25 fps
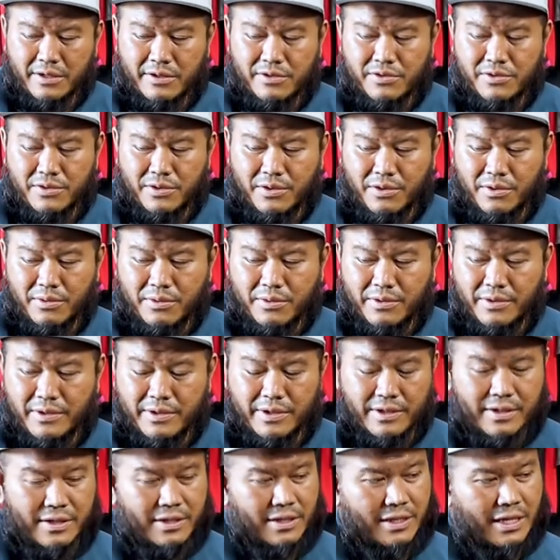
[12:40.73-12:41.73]
So
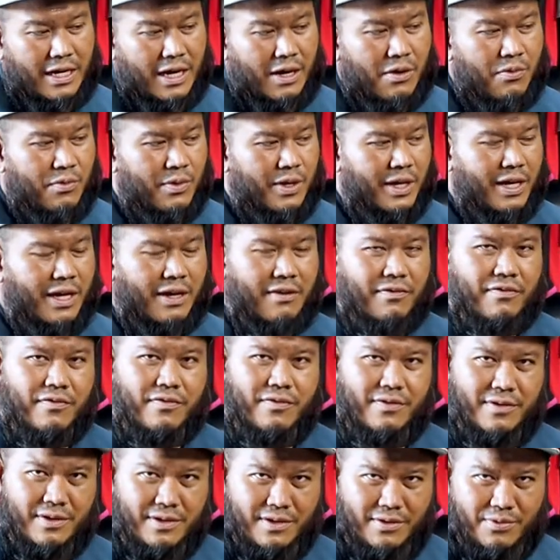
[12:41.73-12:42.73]
now we
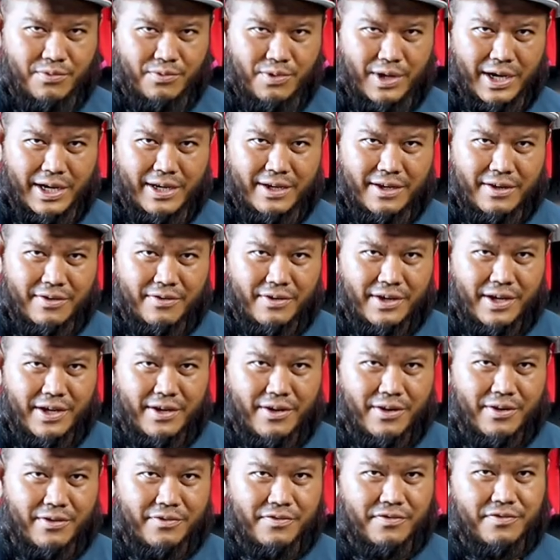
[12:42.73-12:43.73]
have a wide array
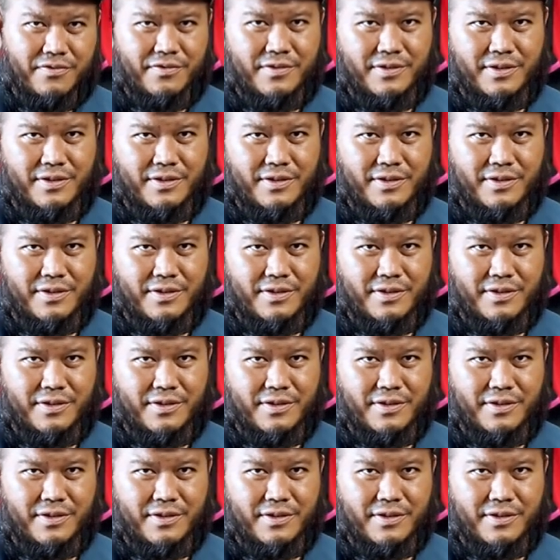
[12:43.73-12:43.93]
of